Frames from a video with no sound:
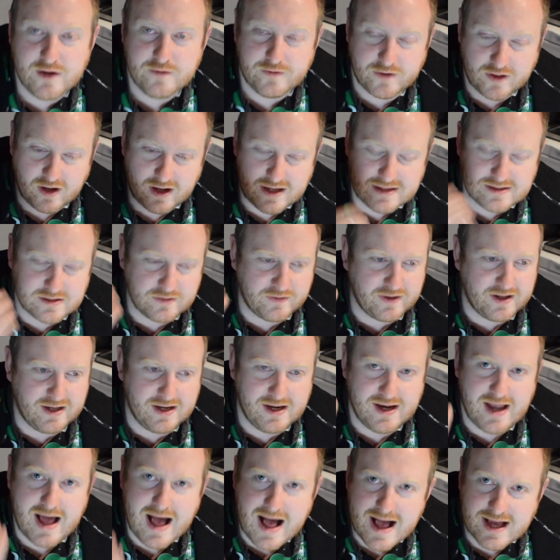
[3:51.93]
for the likes of a
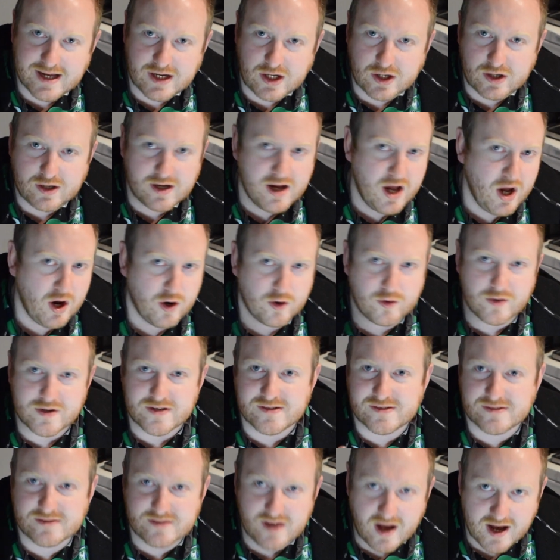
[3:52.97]
lager or a
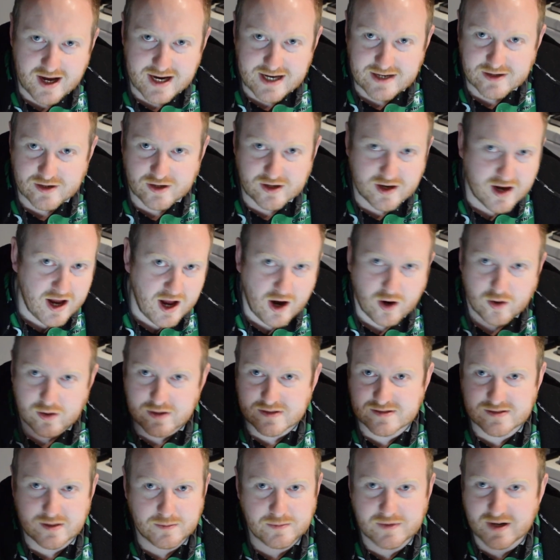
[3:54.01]
cider or
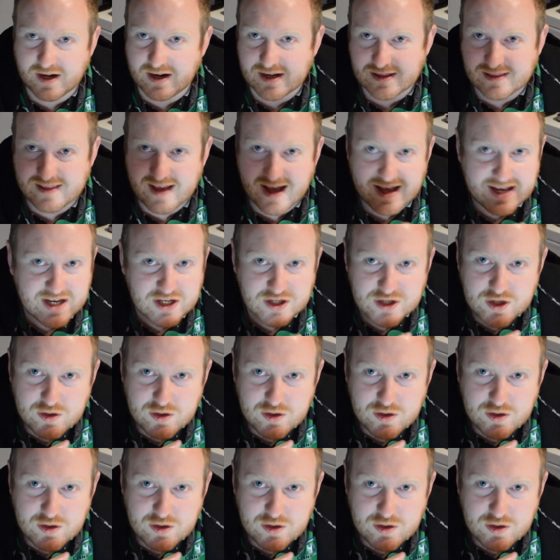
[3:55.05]
something like that.